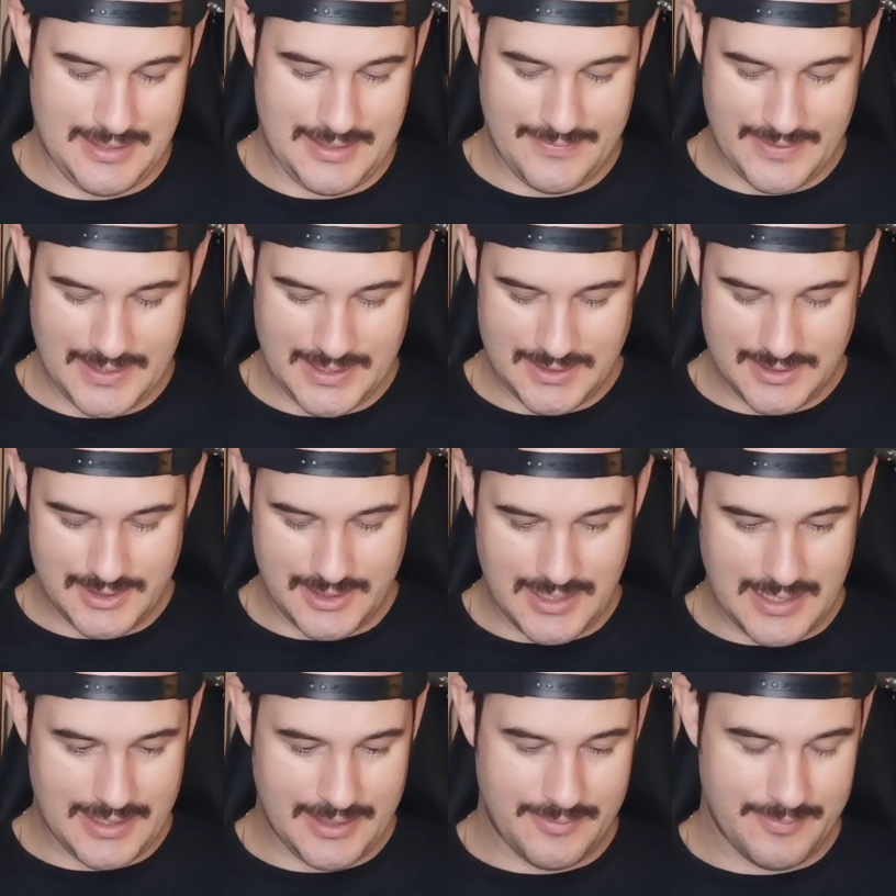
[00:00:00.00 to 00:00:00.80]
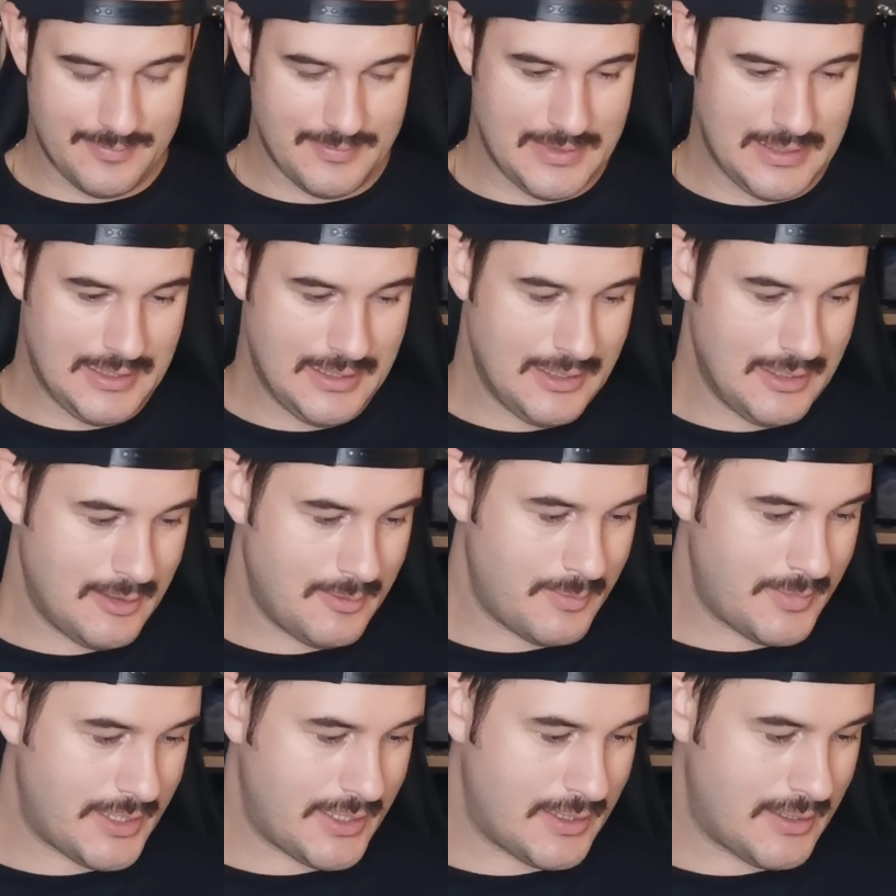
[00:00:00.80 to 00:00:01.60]
eventually,
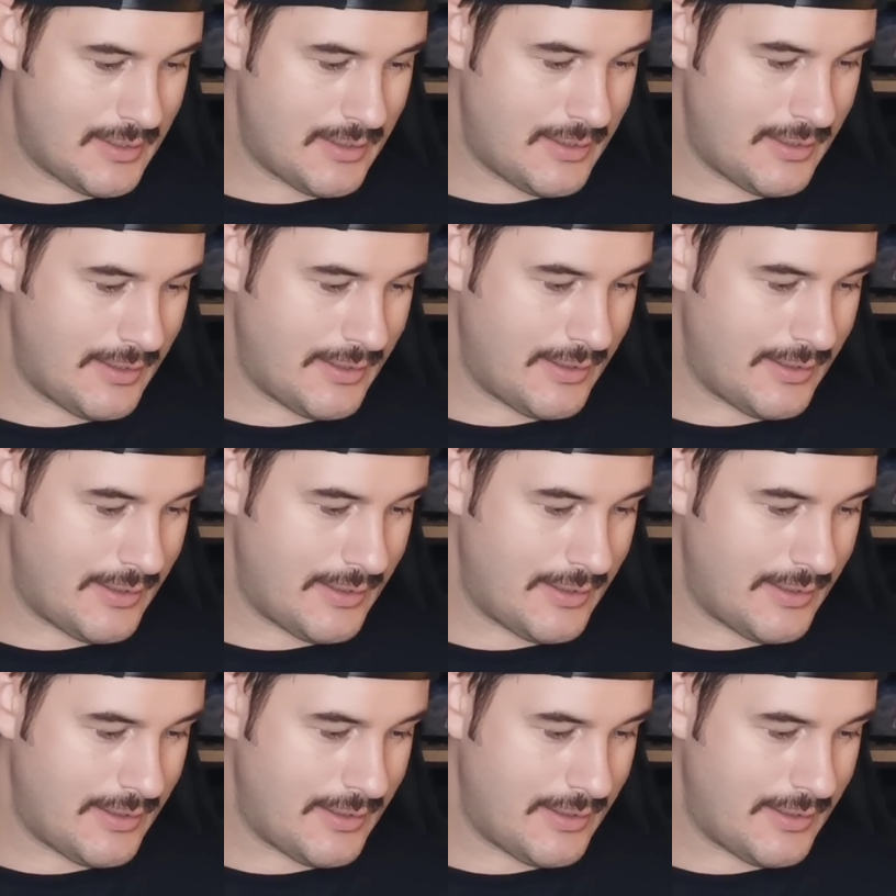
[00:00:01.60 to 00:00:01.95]
but